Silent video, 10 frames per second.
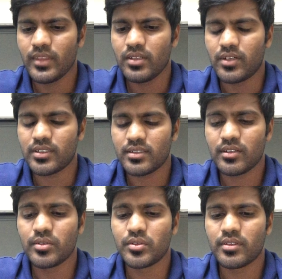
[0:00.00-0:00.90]
the
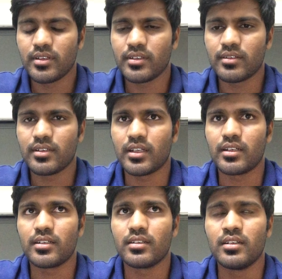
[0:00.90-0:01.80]
sources
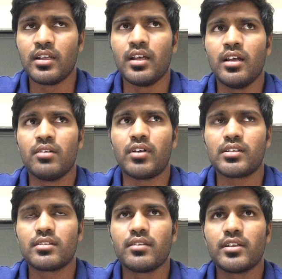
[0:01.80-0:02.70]
and what
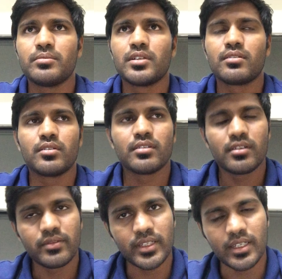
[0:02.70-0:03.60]
are the available
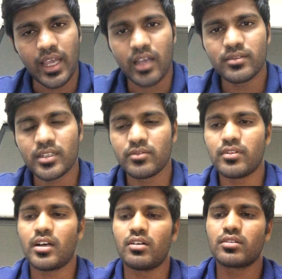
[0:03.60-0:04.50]
sources we have, and
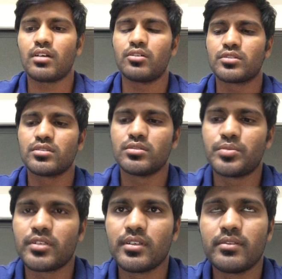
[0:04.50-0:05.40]
how to
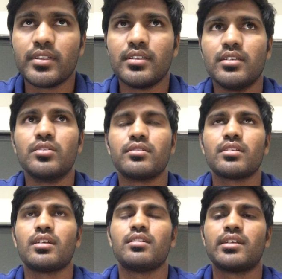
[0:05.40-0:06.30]
proceed with those
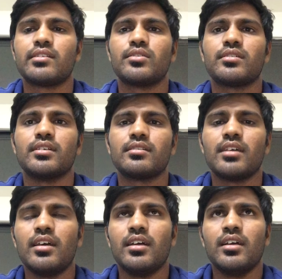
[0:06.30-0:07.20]
resources.
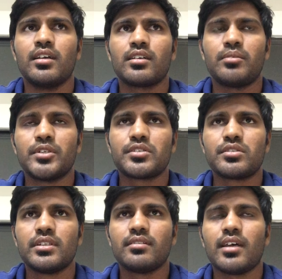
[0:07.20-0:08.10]
Coming to
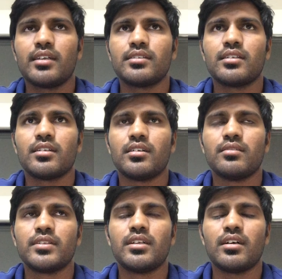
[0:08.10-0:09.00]
design,
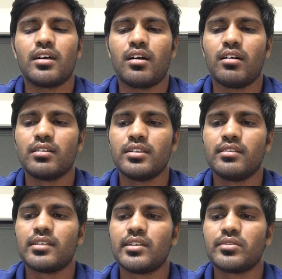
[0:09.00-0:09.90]
with all
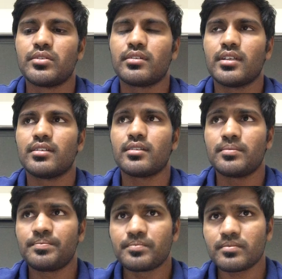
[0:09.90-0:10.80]
these resources,
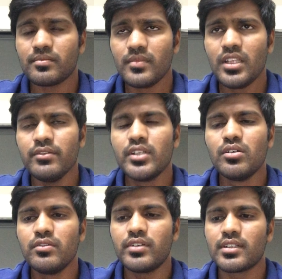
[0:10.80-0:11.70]
we
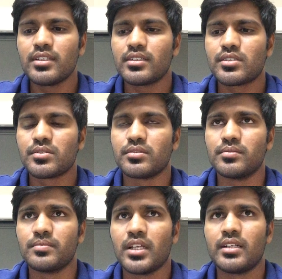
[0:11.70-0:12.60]
go further to
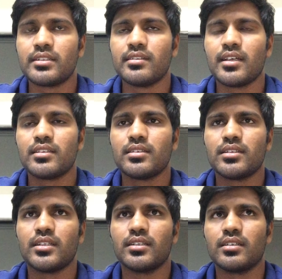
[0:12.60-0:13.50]
design
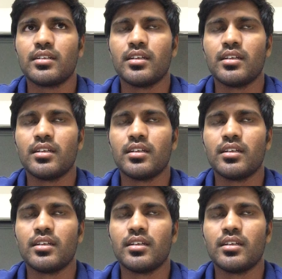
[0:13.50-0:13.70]
the